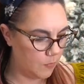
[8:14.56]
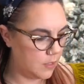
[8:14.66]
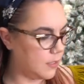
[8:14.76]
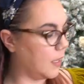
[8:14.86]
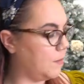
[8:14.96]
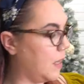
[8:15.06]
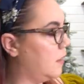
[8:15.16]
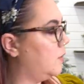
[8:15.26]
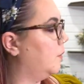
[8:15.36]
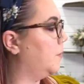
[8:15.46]
to get me
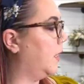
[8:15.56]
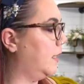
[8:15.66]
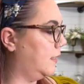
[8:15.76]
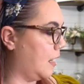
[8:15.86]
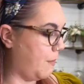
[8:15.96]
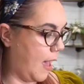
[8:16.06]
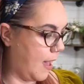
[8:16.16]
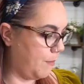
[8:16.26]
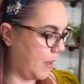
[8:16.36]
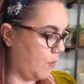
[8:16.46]
into a place that I'm
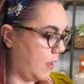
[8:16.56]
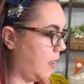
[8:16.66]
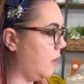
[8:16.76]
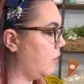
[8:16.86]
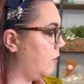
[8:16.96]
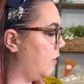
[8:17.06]
happy with.